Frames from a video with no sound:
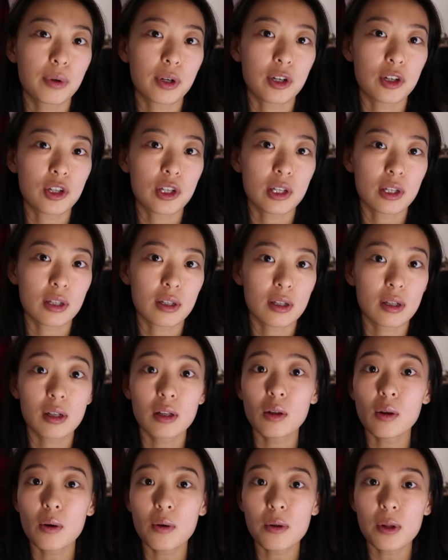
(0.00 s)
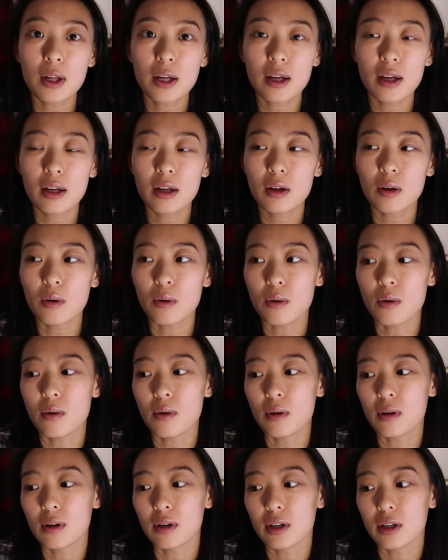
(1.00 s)
purchase clothing
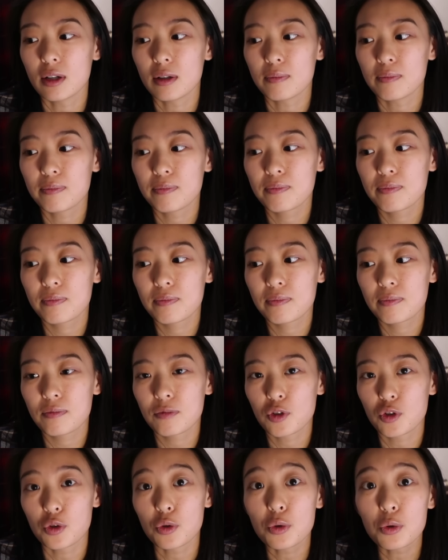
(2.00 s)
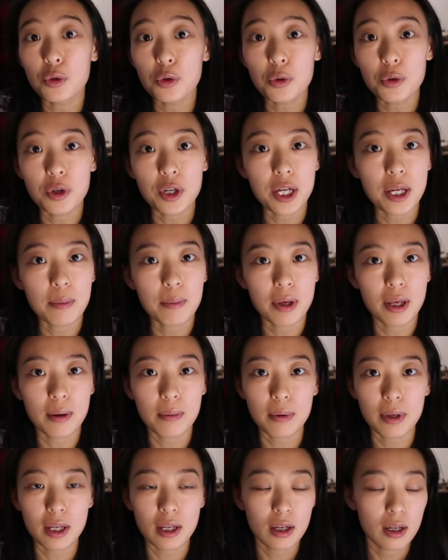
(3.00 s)
or jewelry
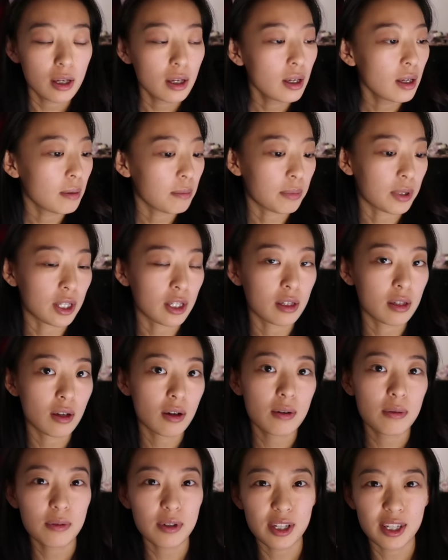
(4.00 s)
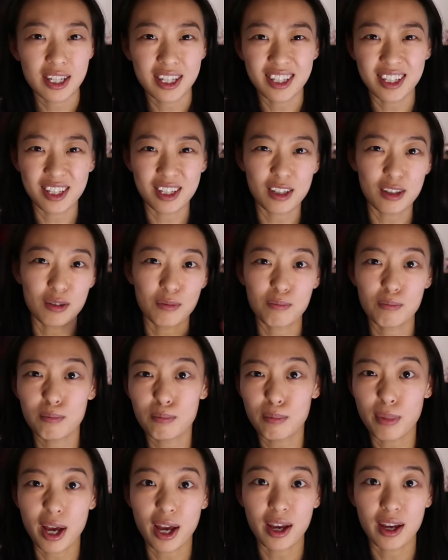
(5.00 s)
maybe, but not really
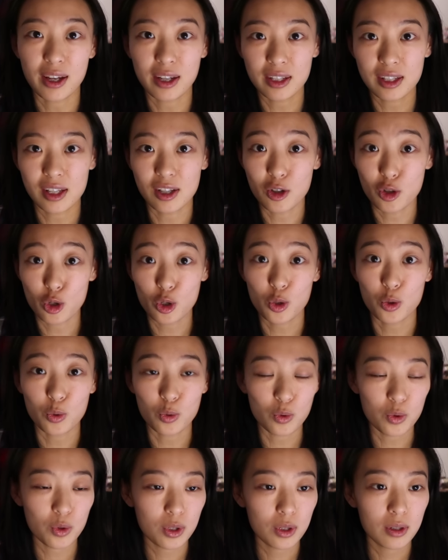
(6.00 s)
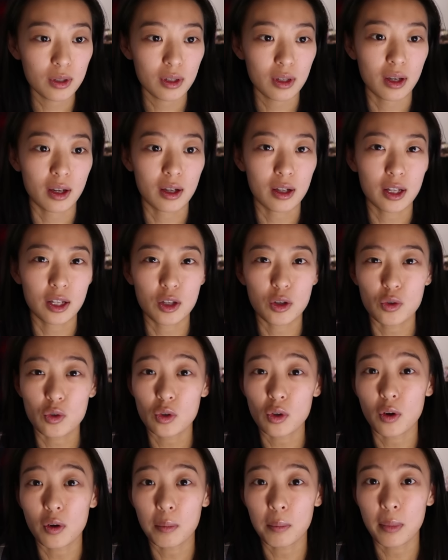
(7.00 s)
bags and shoes. Like you
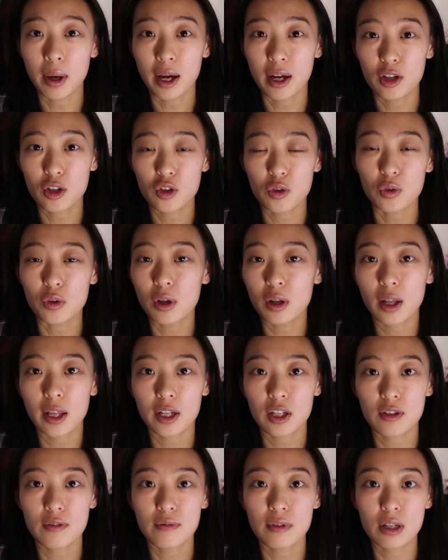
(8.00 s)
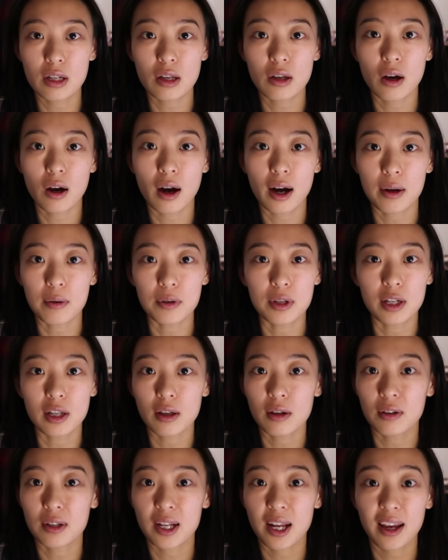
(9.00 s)
saw in my shoe collection video, I
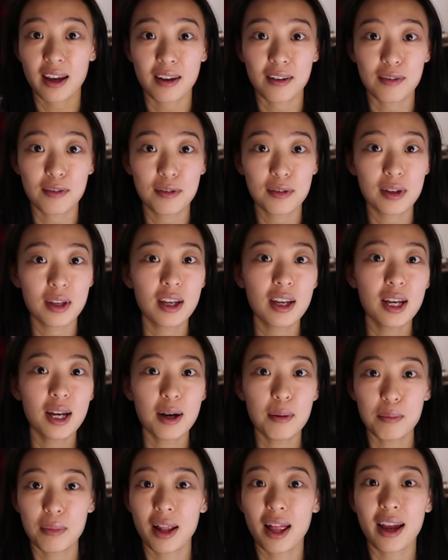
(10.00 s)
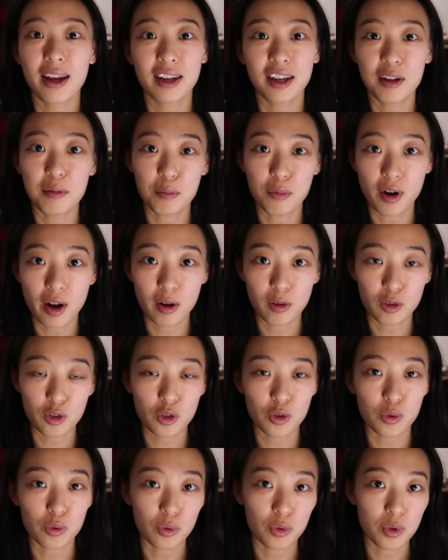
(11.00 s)
really only have black and brown
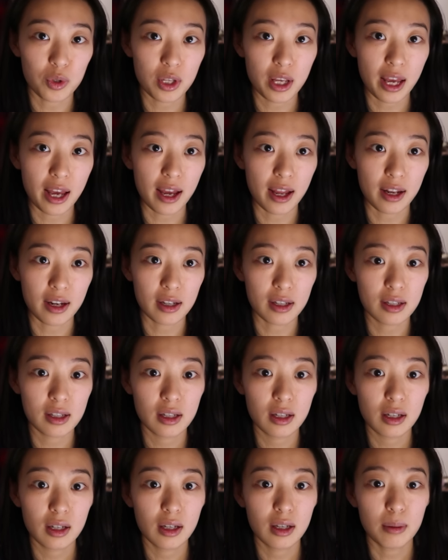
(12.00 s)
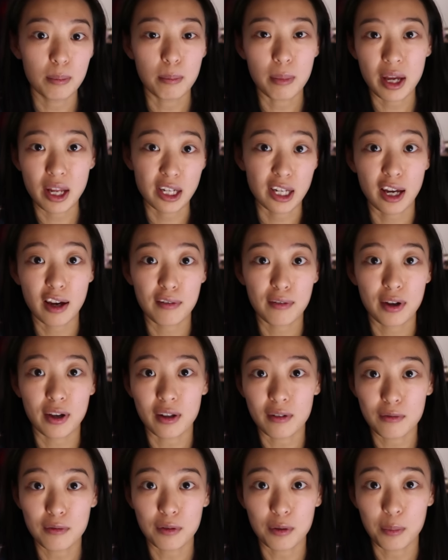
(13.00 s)
shoes, and many I've
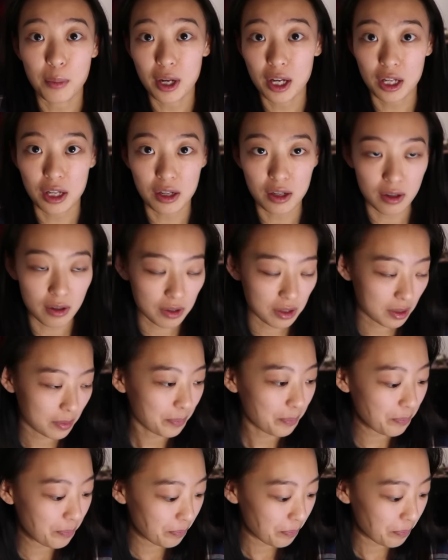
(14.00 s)
had for many years.